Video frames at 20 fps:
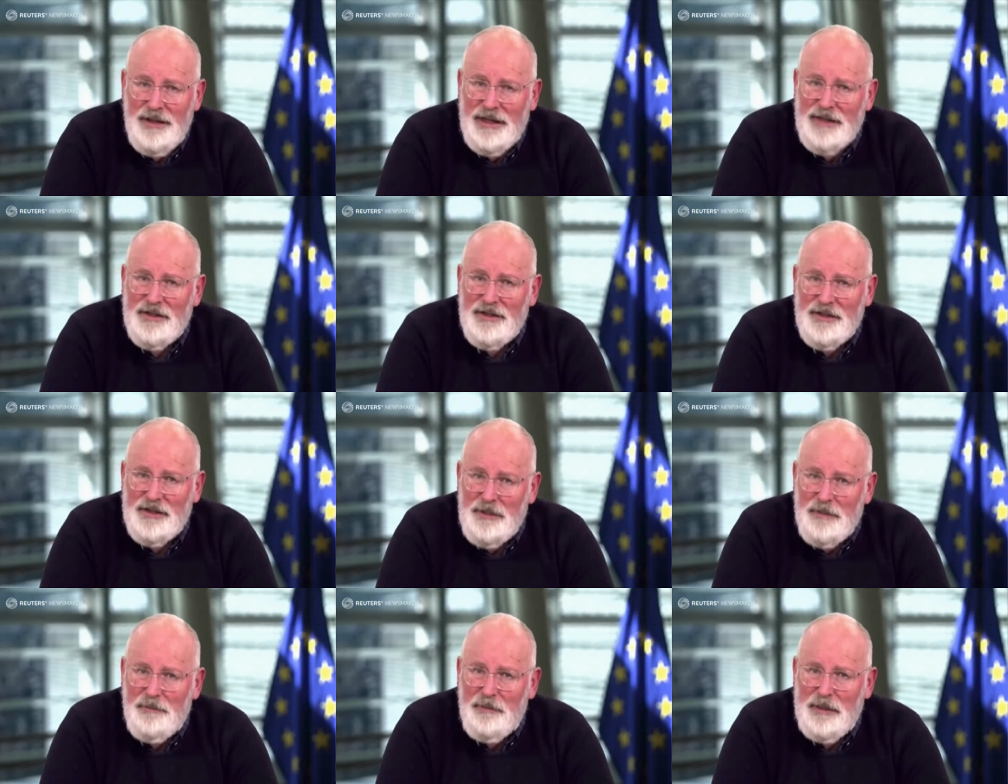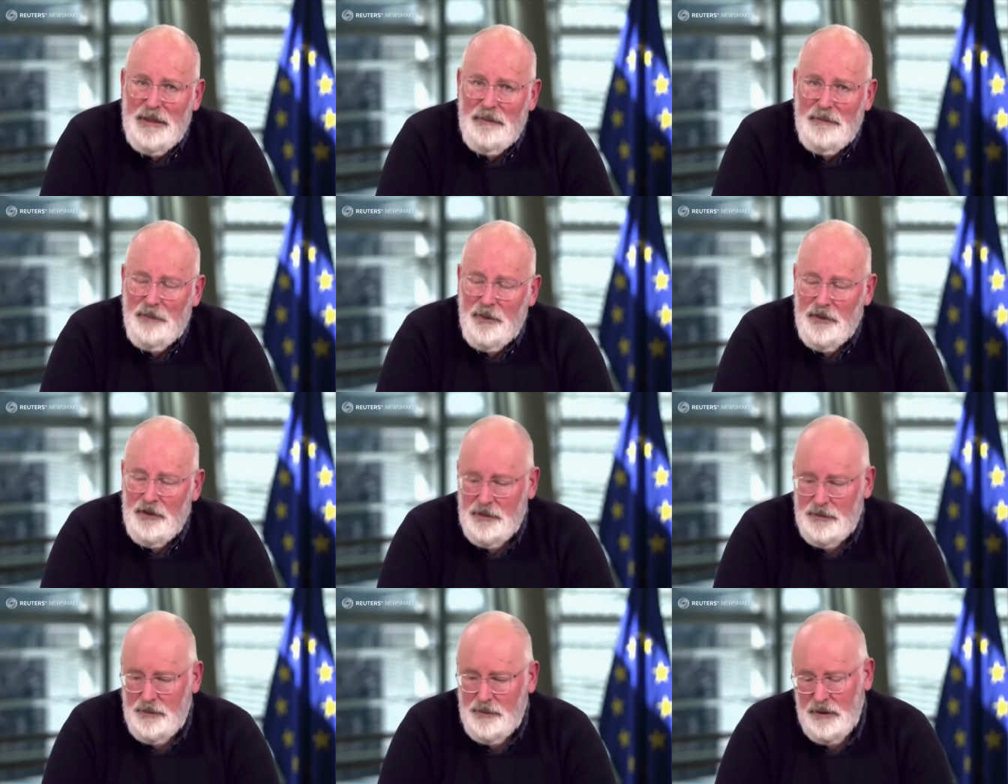That's simply
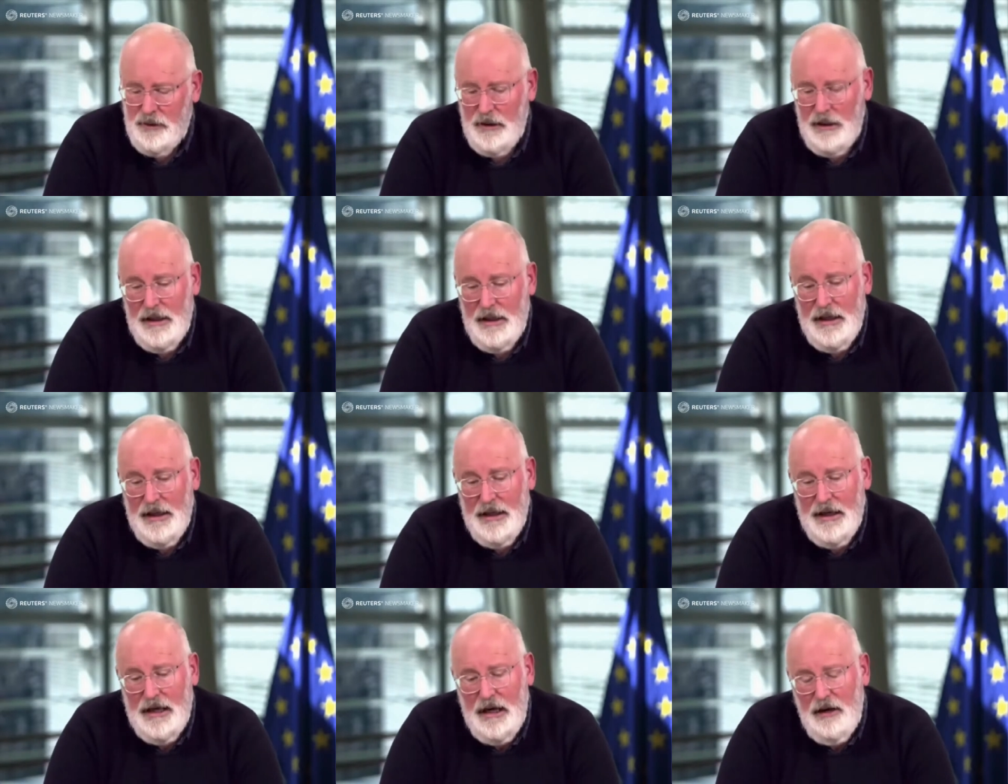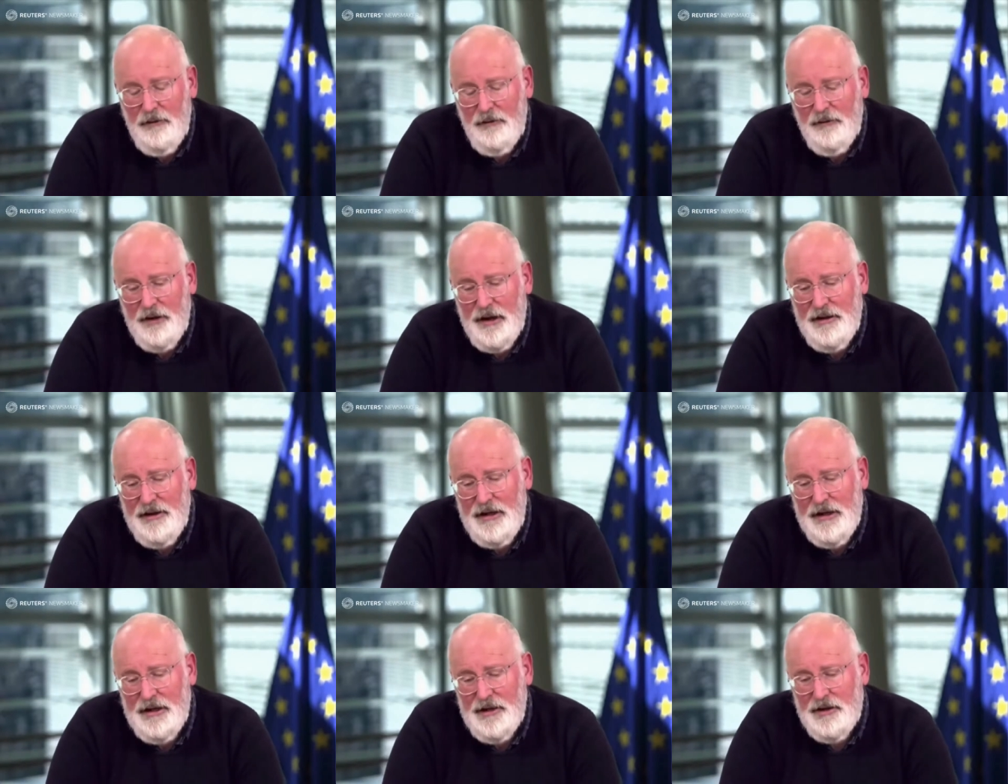impossible. If
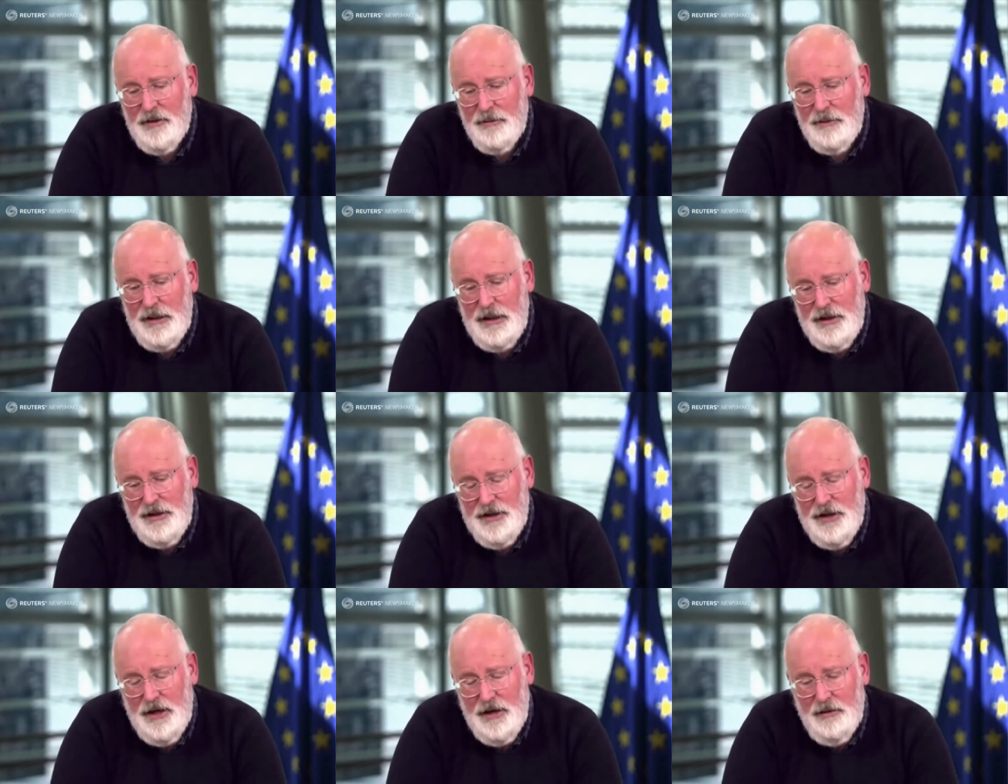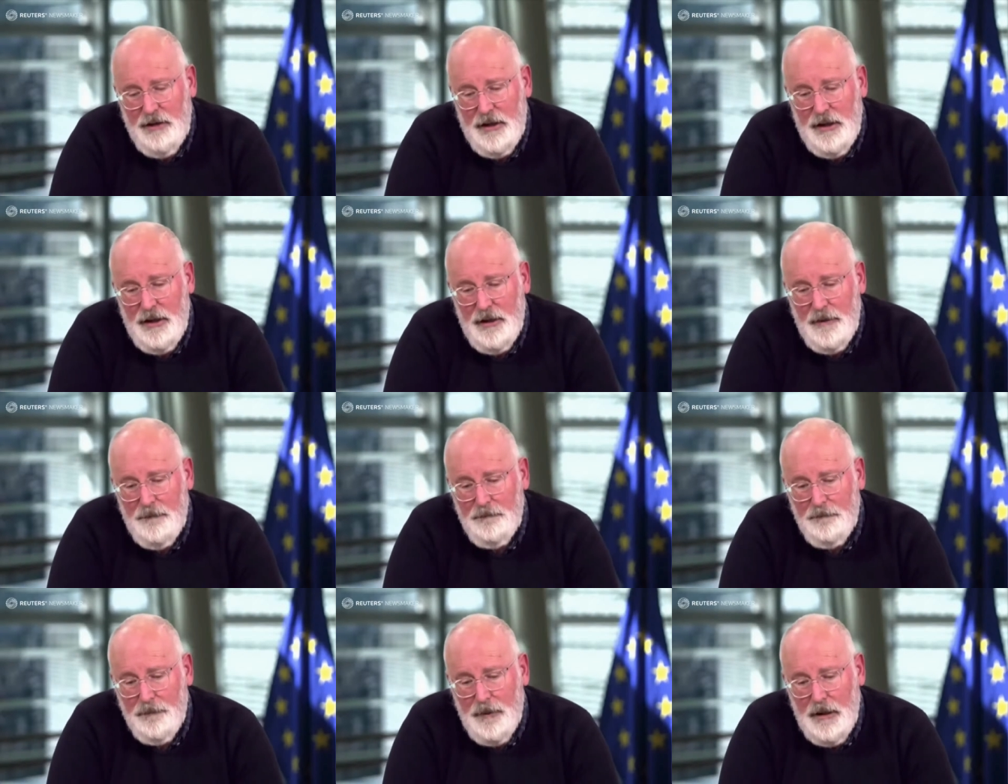in the intermediary
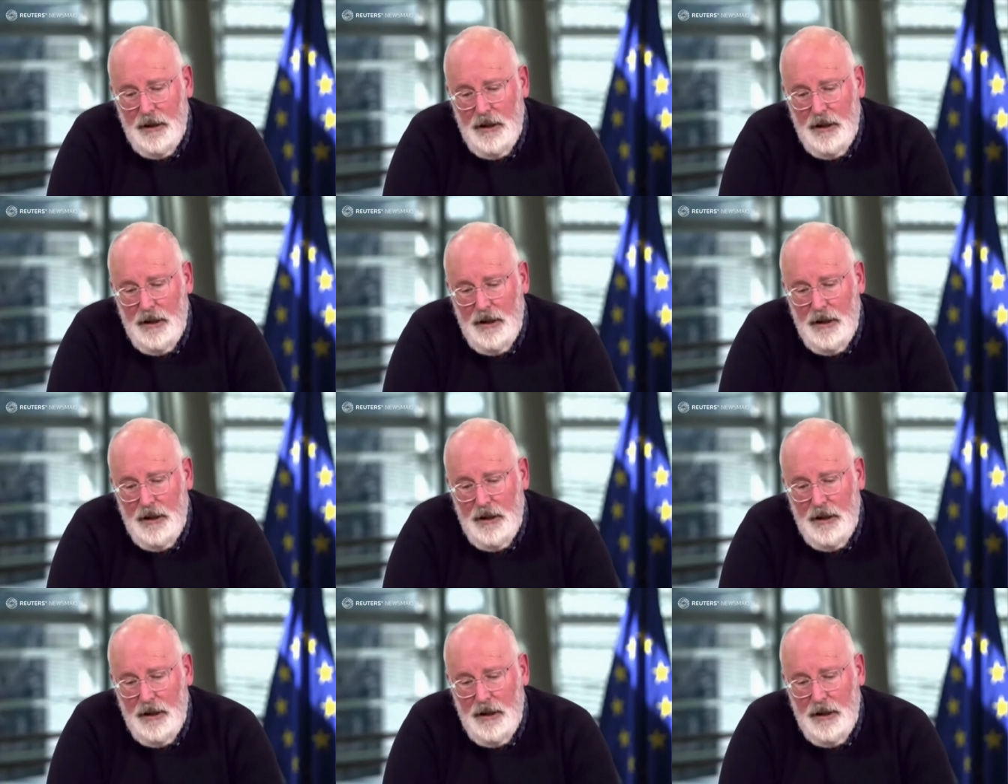